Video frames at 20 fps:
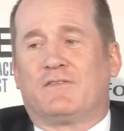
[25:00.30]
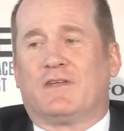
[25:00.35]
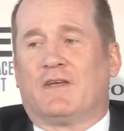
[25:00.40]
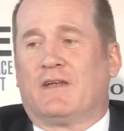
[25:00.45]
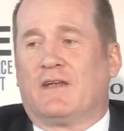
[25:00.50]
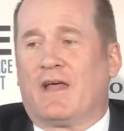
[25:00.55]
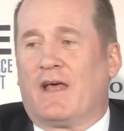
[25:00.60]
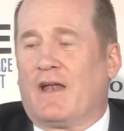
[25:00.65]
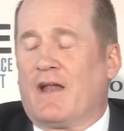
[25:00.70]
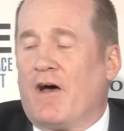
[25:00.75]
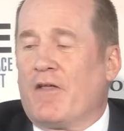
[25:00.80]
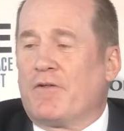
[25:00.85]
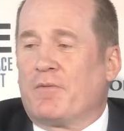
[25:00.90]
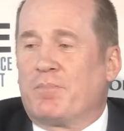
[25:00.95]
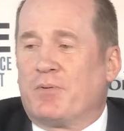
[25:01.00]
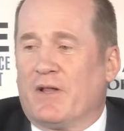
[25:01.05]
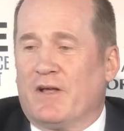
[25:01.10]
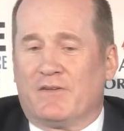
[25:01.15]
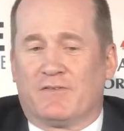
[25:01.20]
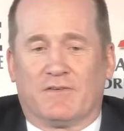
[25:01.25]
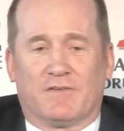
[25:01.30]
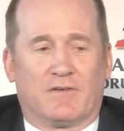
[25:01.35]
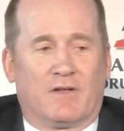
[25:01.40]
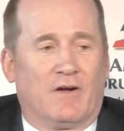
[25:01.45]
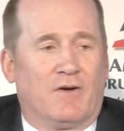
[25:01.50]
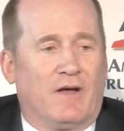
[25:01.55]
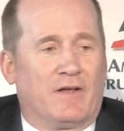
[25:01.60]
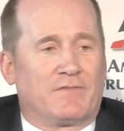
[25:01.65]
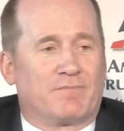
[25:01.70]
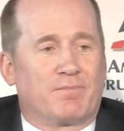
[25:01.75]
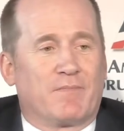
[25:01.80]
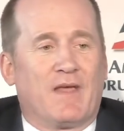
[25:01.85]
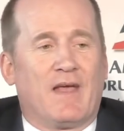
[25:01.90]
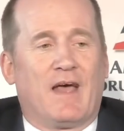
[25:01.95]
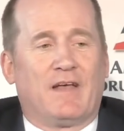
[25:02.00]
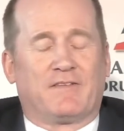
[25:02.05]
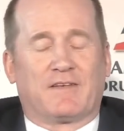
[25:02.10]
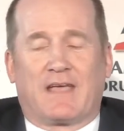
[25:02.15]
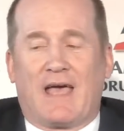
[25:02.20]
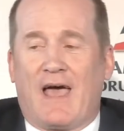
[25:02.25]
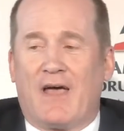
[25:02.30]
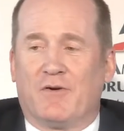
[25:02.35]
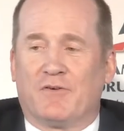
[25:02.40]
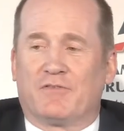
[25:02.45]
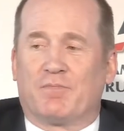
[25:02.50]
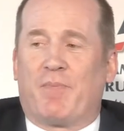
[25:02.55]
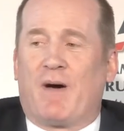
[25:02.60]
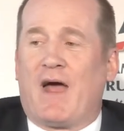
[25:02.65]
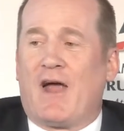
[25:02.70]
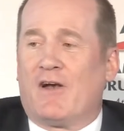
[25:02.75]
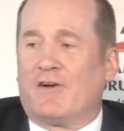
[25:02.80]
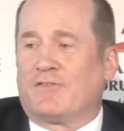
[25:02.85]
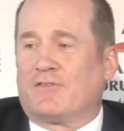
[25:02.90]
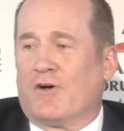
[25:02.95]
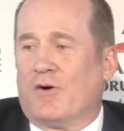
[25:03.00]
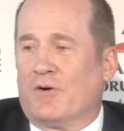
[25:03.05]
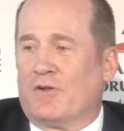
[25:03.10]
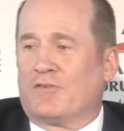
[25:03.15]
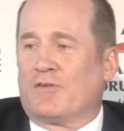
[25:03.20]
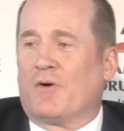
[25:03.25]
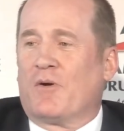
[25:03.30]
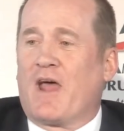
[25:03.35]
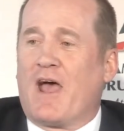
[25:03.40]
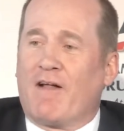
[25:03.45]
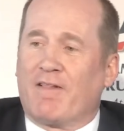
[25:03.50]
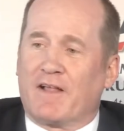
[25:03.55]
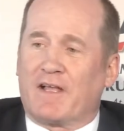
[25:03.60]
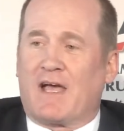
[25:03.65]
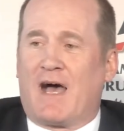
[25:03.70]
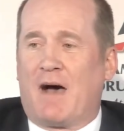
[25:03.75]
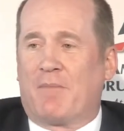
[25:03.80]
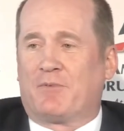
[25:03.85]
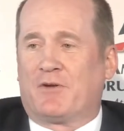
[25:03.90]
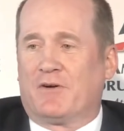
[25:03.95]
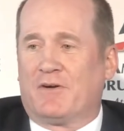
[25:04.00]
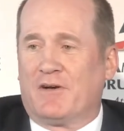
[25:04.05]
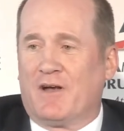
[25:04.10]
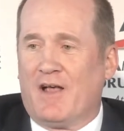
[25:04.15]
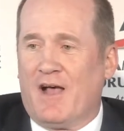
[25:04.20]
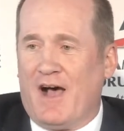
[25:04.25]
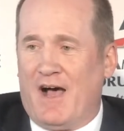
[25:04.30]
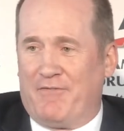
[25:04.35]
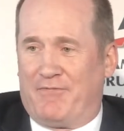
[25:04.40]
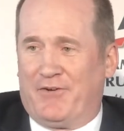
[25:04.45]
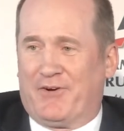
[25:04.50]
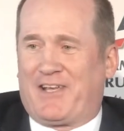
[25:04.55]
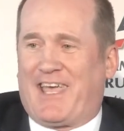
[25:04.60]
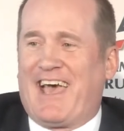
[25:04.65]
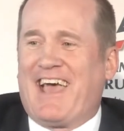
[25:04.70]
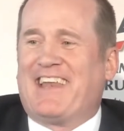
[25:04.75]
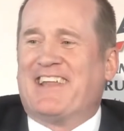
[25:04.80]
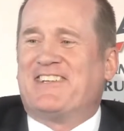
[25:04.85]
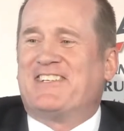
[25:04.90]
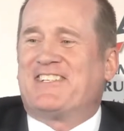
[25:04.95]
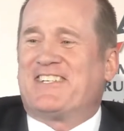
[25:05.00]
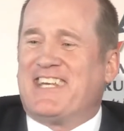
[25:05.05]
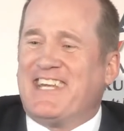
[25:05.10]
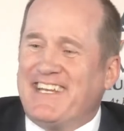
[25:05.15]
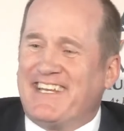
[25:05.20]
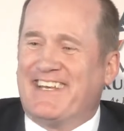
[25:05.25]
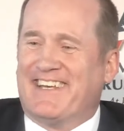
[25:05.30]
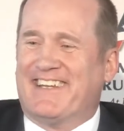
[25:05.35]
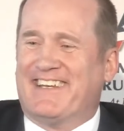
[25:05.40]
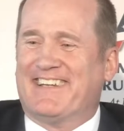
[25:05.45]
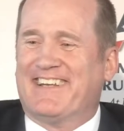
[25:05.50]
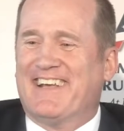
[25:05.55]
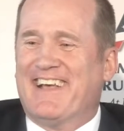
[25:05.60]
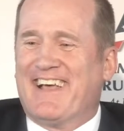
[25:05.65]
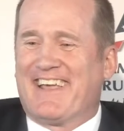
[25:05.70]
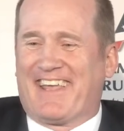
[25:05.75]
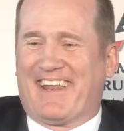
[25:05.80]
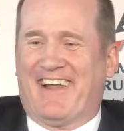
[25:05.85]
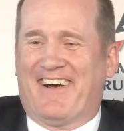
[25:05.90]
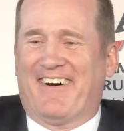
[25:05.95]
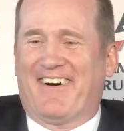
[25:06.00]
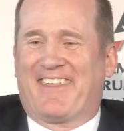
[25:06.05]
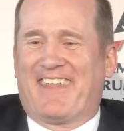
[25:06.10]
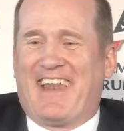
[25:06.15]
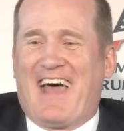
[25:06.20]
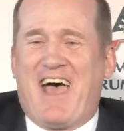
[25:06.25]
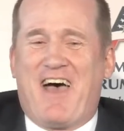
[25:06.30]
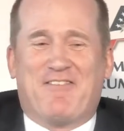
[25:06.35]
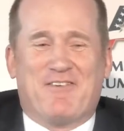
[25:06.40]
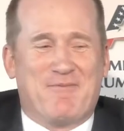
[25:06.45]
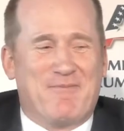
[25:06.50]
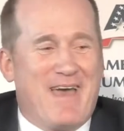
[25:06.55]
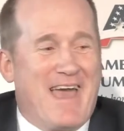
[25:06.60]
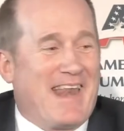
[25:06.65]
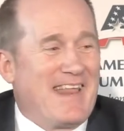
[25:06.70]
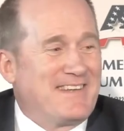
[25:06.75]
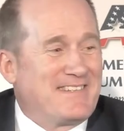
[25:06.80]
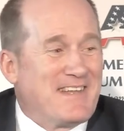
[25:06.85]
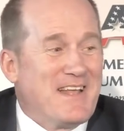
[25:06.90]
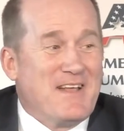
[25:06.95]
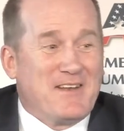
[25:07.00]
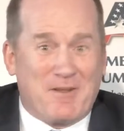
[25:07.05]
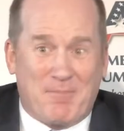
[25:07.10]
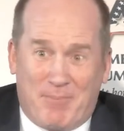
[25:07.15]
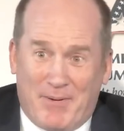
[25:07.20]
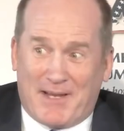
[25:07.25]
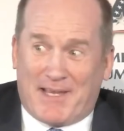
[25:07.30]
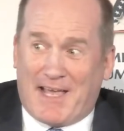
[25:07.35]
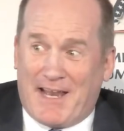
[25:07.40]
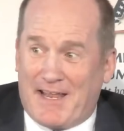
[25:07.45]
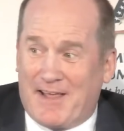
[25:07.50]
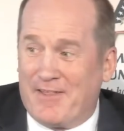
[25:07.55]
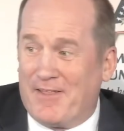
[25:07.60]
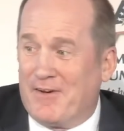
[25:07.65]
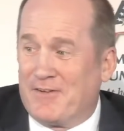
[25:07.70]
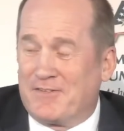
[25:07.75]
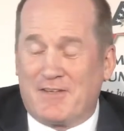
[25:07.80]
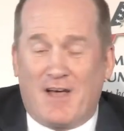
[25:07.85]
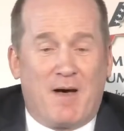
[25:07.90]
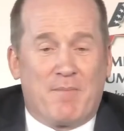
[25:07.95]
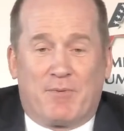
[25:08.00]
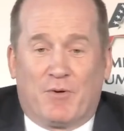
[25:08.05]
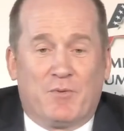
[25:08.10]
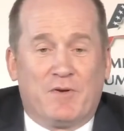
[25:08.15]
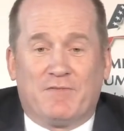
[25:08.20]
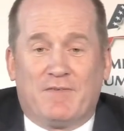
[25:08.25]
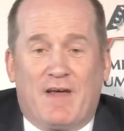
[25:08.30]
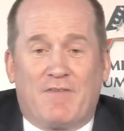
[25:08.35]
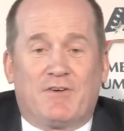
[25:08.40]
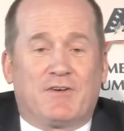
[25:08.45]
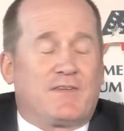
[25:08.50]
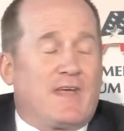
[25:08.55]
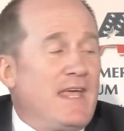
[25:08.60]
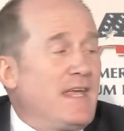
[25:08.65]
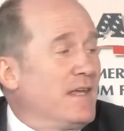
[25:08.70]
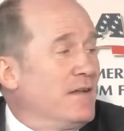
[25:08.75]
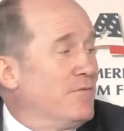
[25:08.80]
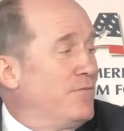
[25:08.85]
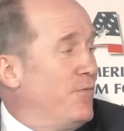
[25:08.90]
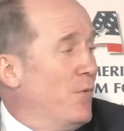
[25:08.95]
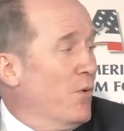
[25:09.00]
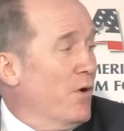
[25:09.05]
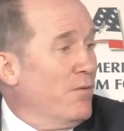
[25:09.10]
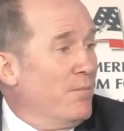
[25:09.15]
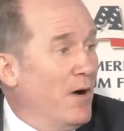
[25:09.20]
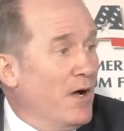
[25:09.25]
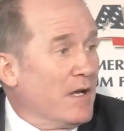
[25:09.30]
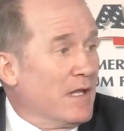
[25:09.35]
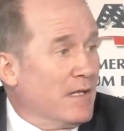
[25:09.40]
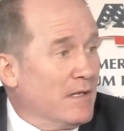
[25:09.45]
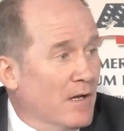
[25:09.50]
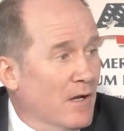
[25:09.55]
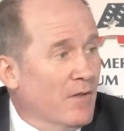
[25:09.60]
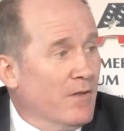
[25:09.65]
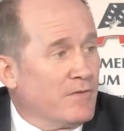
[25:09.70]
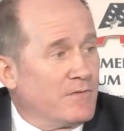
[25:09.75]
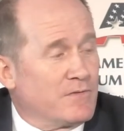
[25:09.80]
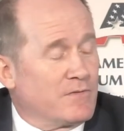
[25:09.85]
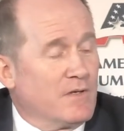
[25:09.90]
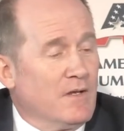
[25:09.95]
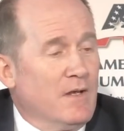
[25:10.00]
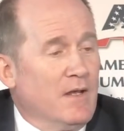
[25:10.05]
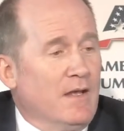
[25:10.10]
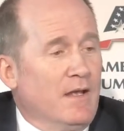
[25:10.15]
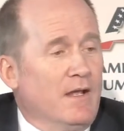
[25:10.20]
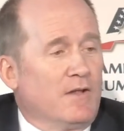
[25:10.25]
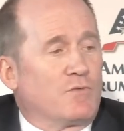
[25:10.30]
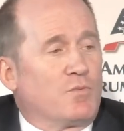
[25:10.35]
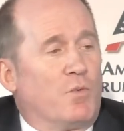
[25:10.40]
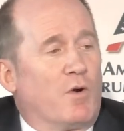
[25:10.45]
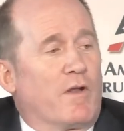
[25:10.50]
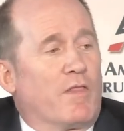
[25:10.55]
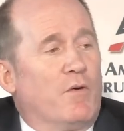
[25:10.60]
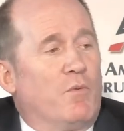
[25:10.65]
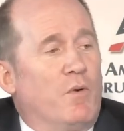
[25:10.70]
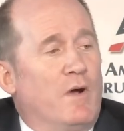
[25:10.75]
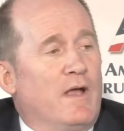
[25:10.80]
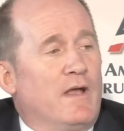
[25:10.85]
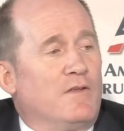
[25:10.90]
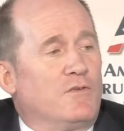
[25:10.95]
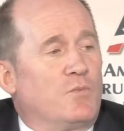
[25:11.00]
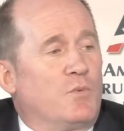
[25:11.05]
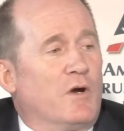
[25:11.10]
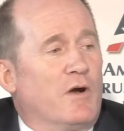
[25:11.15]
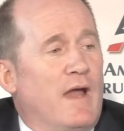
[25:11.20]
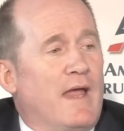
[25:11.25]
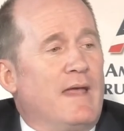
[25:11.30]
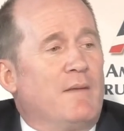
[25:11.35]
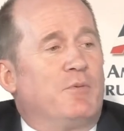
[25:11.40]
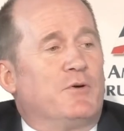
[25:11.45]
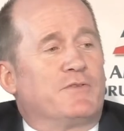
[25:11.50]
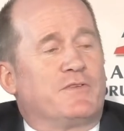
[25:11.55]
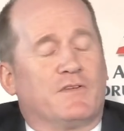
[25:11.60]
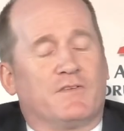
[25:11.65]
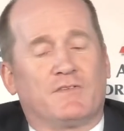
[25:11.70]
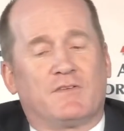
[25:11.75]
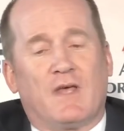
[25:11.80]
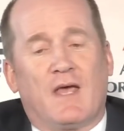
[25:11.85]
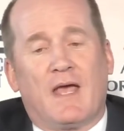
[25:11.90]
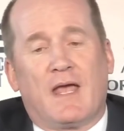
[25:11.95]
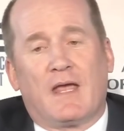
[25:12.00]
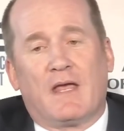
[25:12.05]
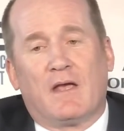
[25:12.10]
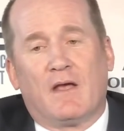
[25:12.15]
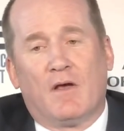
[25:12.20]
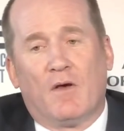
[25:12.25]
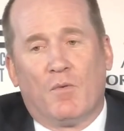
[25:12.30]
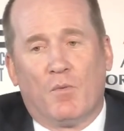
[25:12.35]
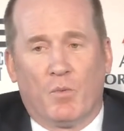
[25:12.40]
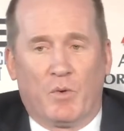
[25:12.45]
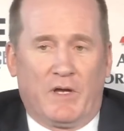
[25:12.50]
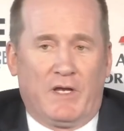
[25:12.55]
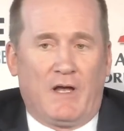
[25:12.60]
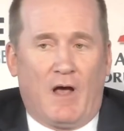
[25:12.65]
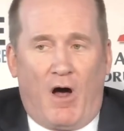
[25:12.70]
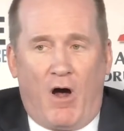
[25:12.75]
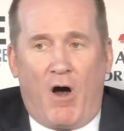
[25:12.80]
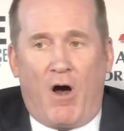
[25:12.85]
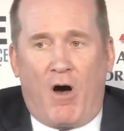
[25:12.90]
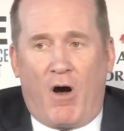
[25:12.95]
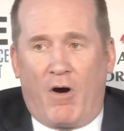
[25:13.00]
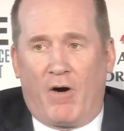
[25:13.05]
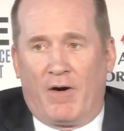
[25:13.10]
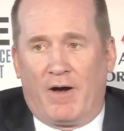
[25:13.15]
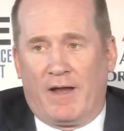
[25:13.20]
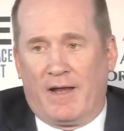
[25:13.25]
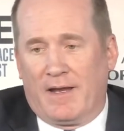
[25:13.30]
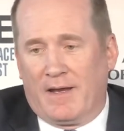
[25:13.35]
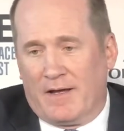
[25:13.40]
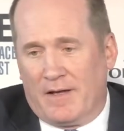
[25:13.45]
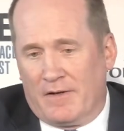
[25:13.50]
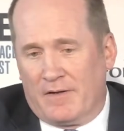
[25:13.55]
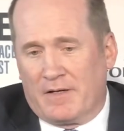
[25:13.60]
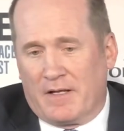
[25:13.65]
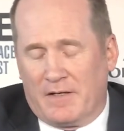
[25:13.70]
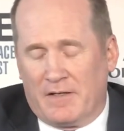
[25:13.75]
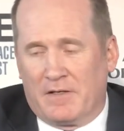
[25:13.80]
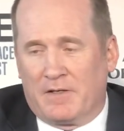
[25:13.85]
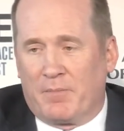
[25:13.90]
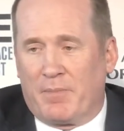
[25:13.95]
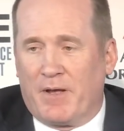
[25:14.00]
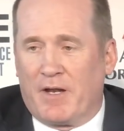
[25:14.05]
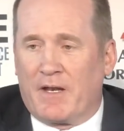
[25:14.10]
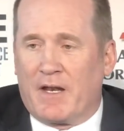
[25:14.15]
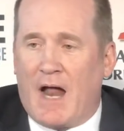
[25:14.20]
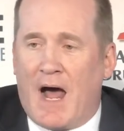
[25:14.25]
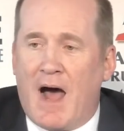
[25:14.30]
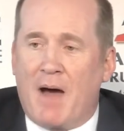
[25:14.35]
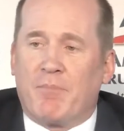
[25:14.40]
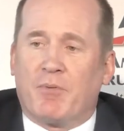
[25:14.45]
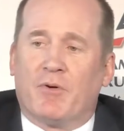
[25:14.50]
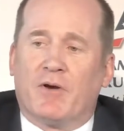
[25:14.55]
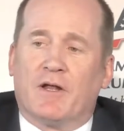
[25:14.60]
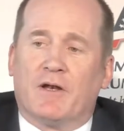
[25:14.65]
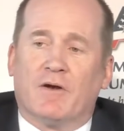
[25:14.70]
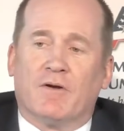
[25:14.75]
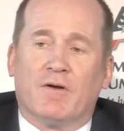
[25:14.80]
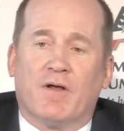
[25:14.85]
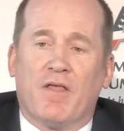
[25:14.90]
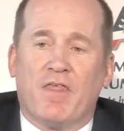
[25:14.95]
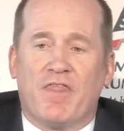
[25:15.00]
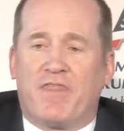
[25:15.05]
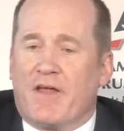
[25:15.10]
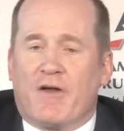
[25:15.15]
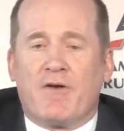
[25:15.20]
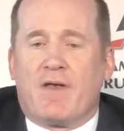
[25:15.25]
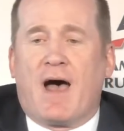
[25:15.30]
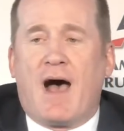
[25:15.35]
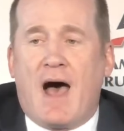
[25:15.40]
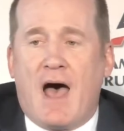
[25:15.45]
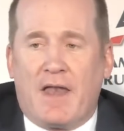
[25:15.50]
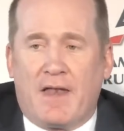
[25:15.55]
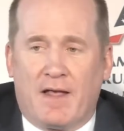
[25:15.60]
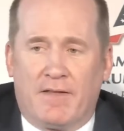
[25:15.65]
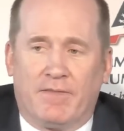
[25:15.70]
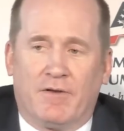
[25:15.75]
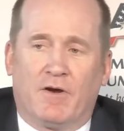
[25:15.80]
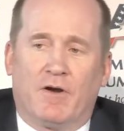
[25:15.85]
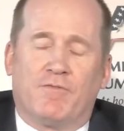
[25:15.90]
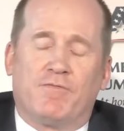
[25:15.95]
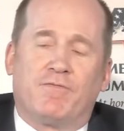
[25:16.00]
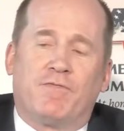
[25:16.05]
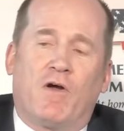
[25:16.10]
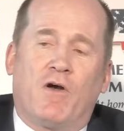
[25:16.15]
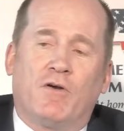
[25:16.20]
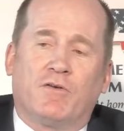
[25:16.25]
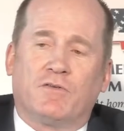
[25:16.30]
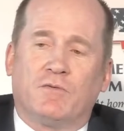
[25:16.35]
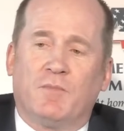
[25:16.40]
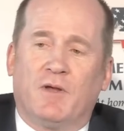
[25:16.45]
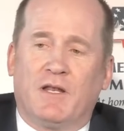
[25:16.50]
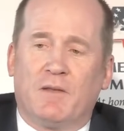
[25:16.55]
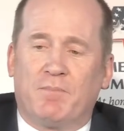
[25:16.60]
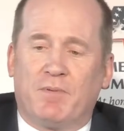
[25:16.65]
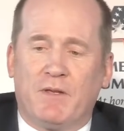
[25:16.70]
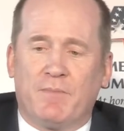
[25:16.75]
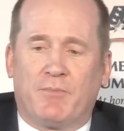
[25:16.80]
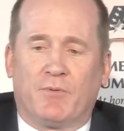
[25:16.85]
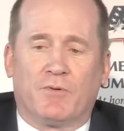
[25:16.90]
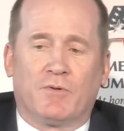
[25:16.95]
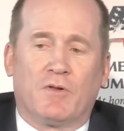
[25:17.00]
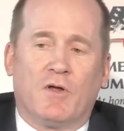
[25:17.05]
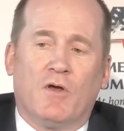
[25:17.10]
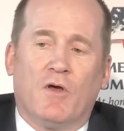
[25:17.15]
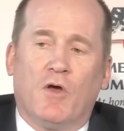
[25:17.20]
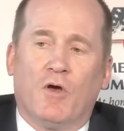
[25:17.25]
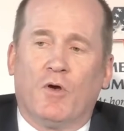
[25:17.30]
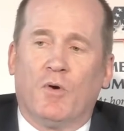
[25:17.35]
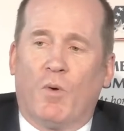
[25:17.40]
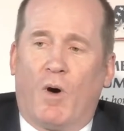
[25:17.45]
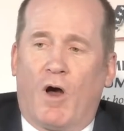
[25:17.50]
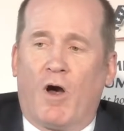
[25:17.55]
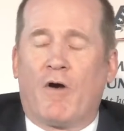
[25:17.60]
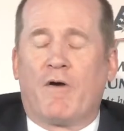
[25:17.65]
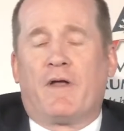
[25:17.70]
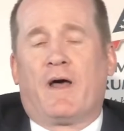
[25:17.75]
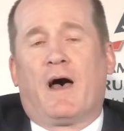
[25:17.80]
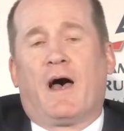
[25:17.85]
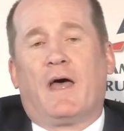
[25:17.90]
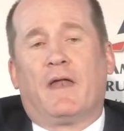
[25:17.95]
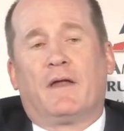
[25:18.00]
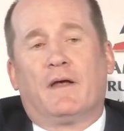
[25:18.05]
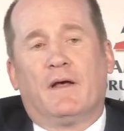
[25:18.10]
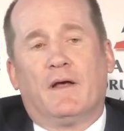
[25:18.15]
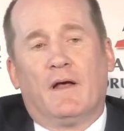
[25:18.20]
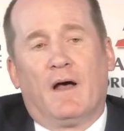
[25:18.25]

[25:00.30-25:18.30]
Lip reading: and other places. You know, as a guy who aspires to own his own helicopter, I feel kind of cheated, you know, that I haven't managed to pick any of those up. But we've never taken foreign money. You know, it's one of the ways we're able to say we are an independent operator. They're not, and there are far too many people who are not.